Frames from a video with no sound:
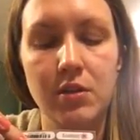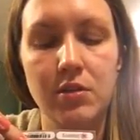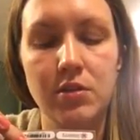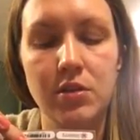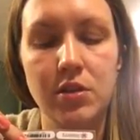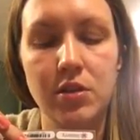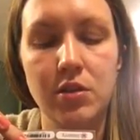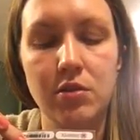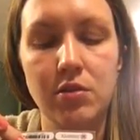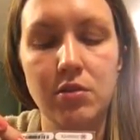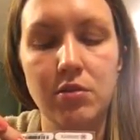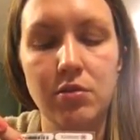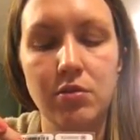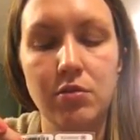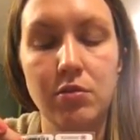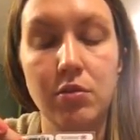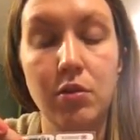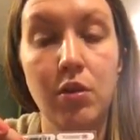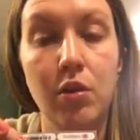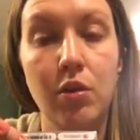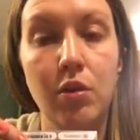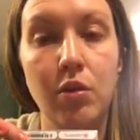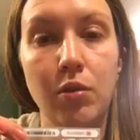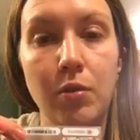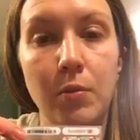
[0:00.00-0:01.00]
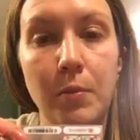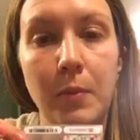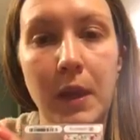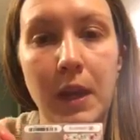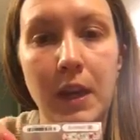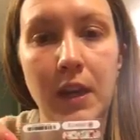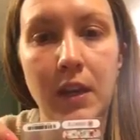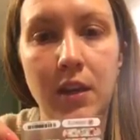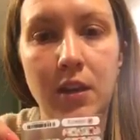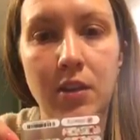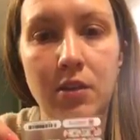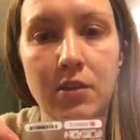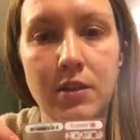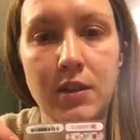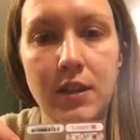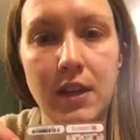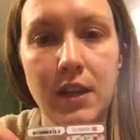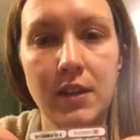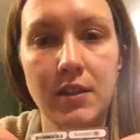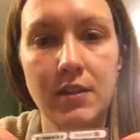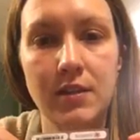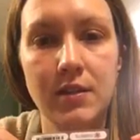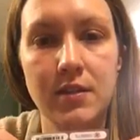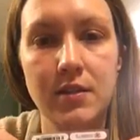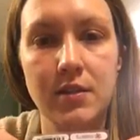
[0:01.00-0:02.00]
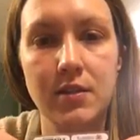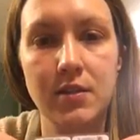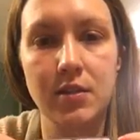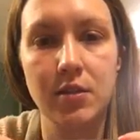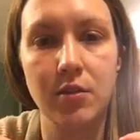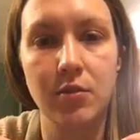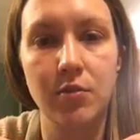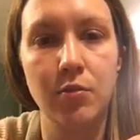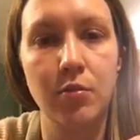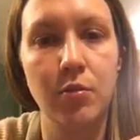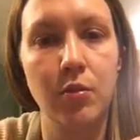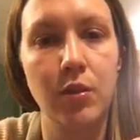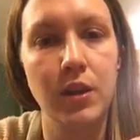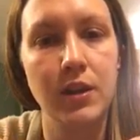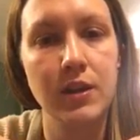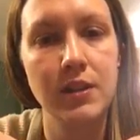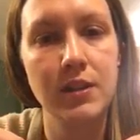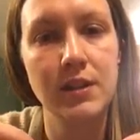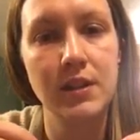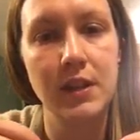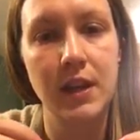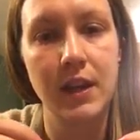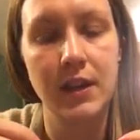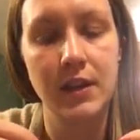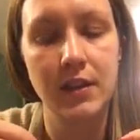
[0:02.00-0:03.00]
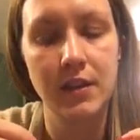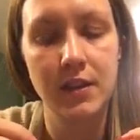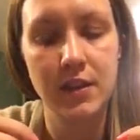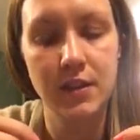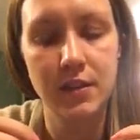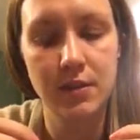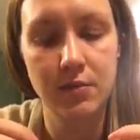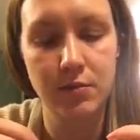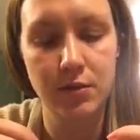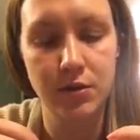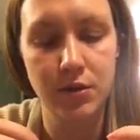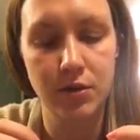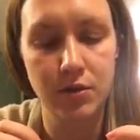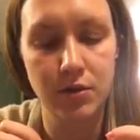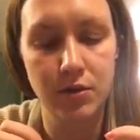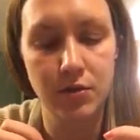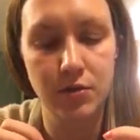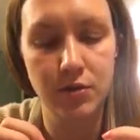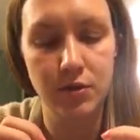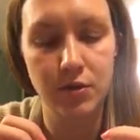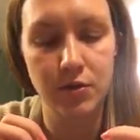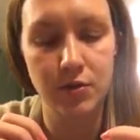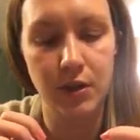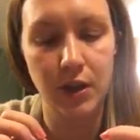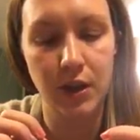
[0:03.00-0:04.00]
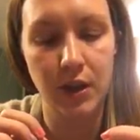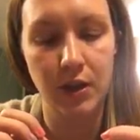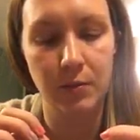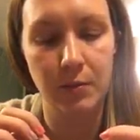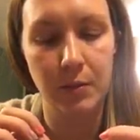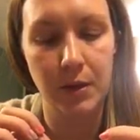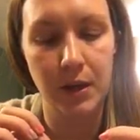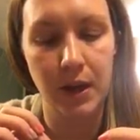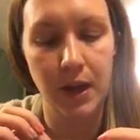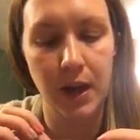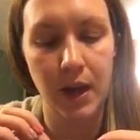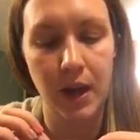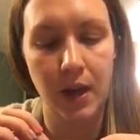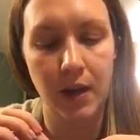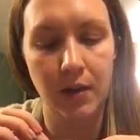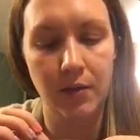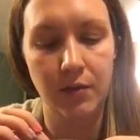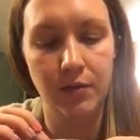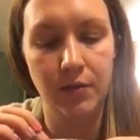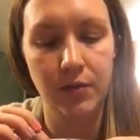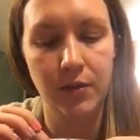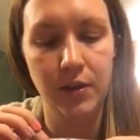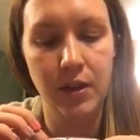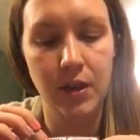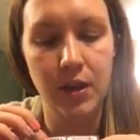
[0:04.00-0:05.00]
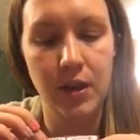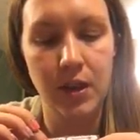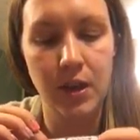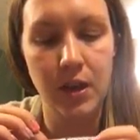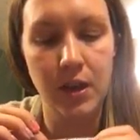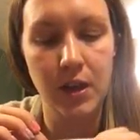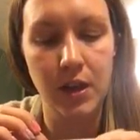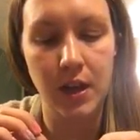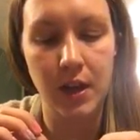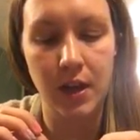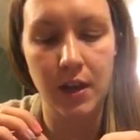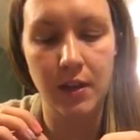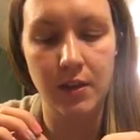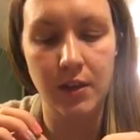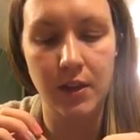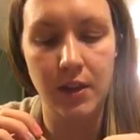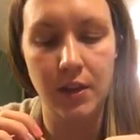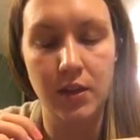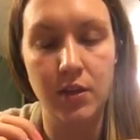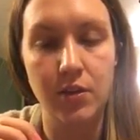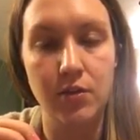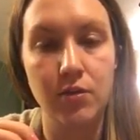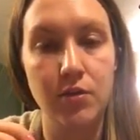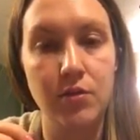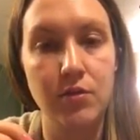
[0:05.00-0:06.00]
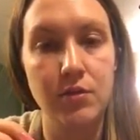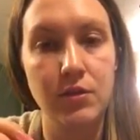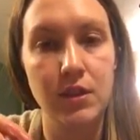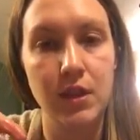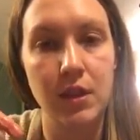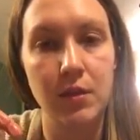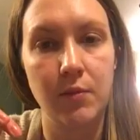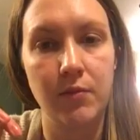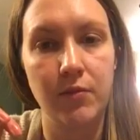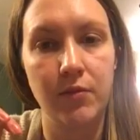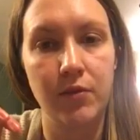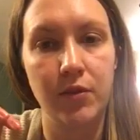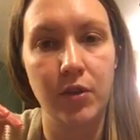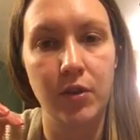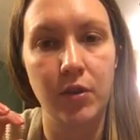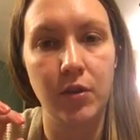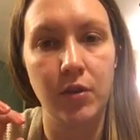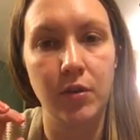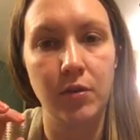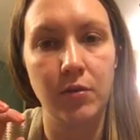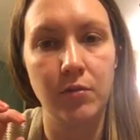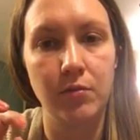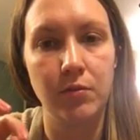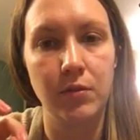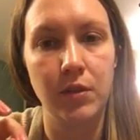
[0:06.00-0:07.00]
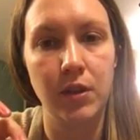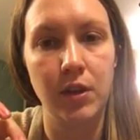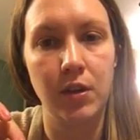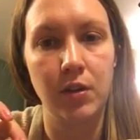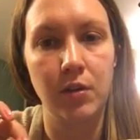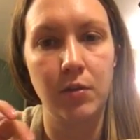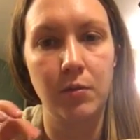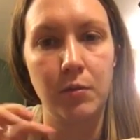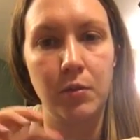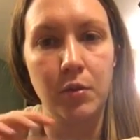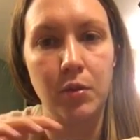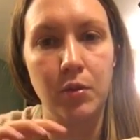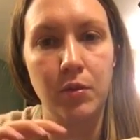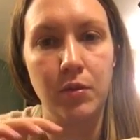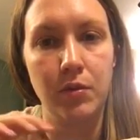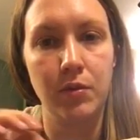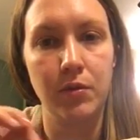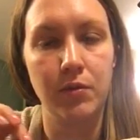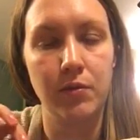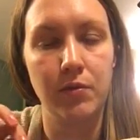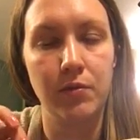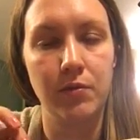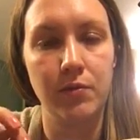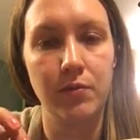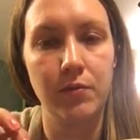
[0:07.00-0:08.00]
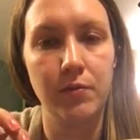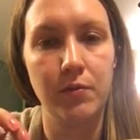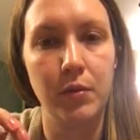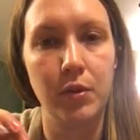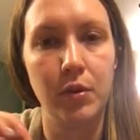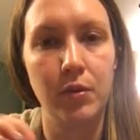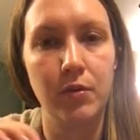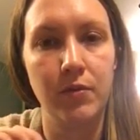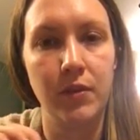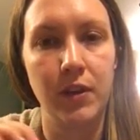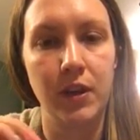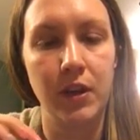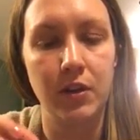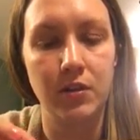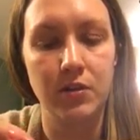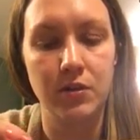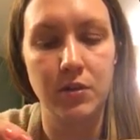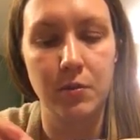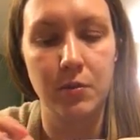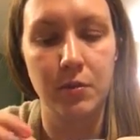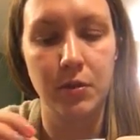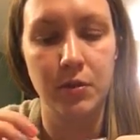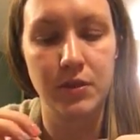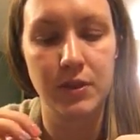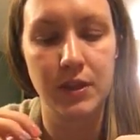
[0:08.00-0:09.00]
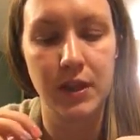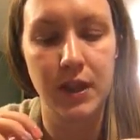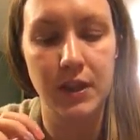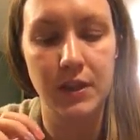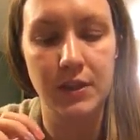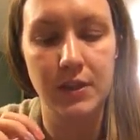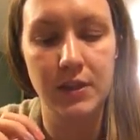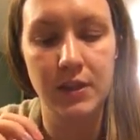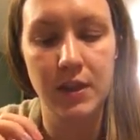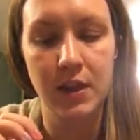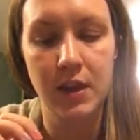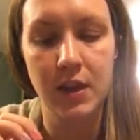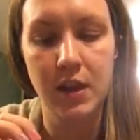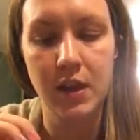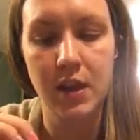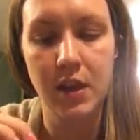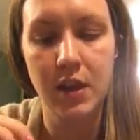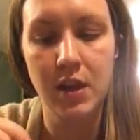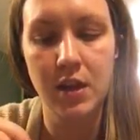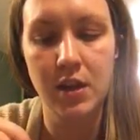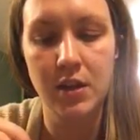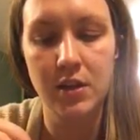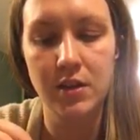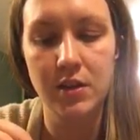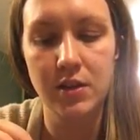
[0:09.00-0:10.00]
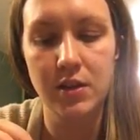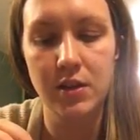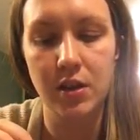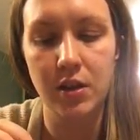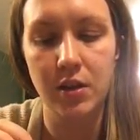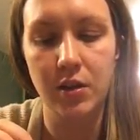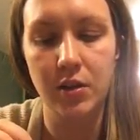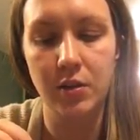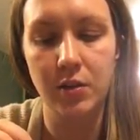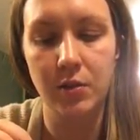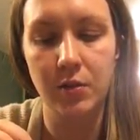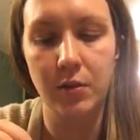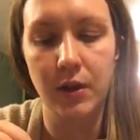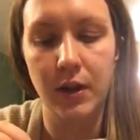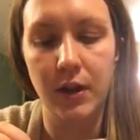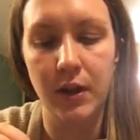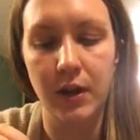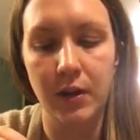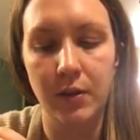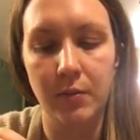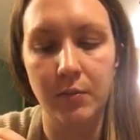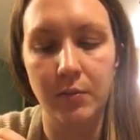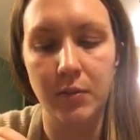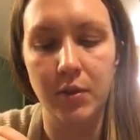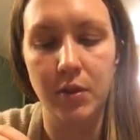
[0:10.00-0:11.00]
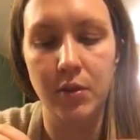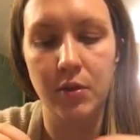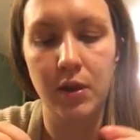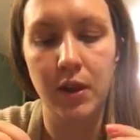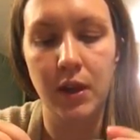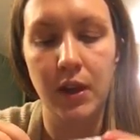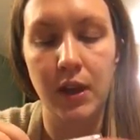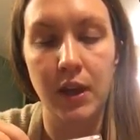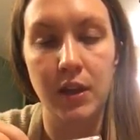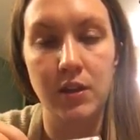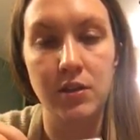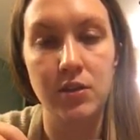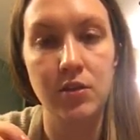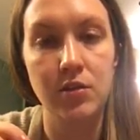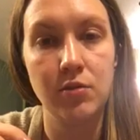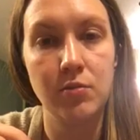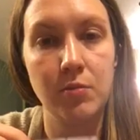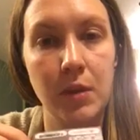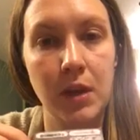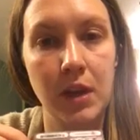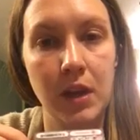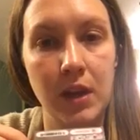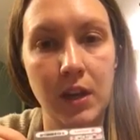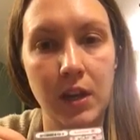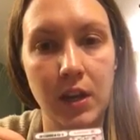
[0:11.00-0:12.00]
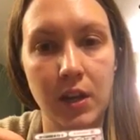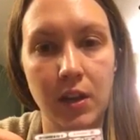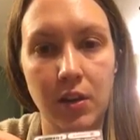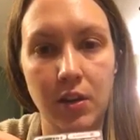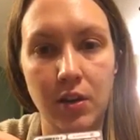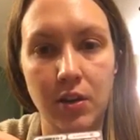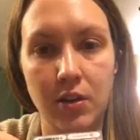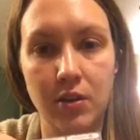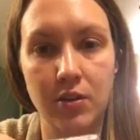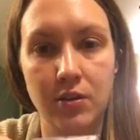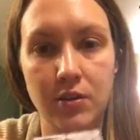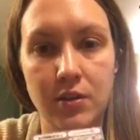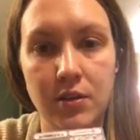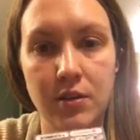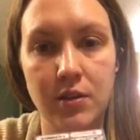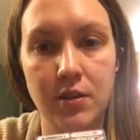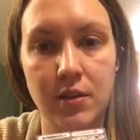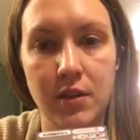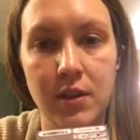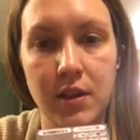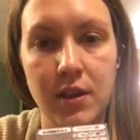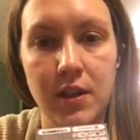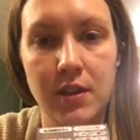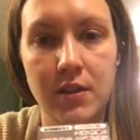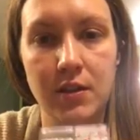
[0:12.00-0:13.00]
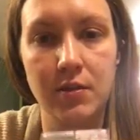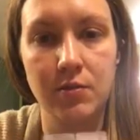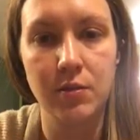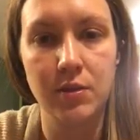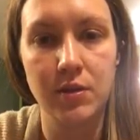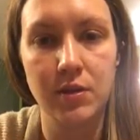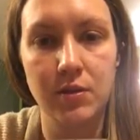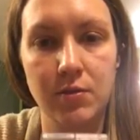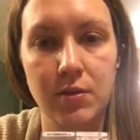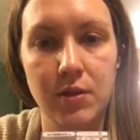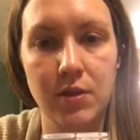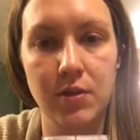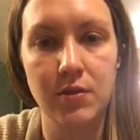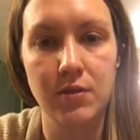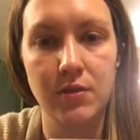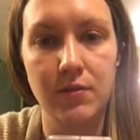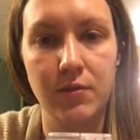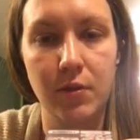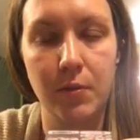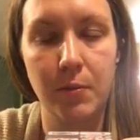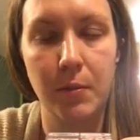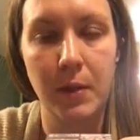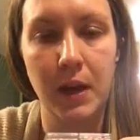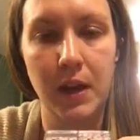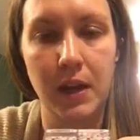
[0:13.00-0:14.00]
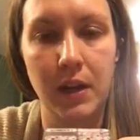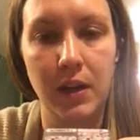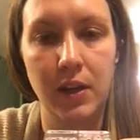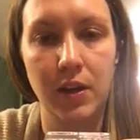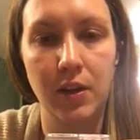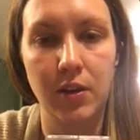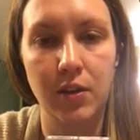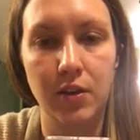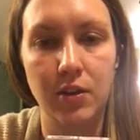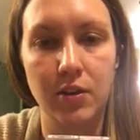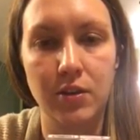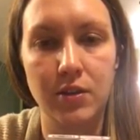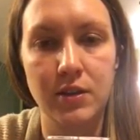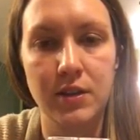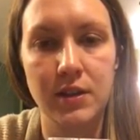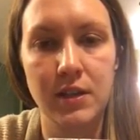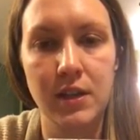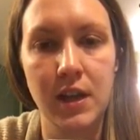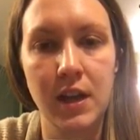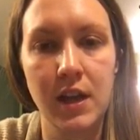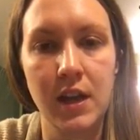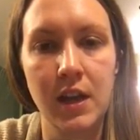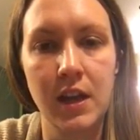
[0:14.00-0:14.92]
2 whole manicure sets. So one side of these, what you do is you cut them in half, and then you use them for, both fingers on both sides. So you can get 2 manicures. These ones we use for pedicures,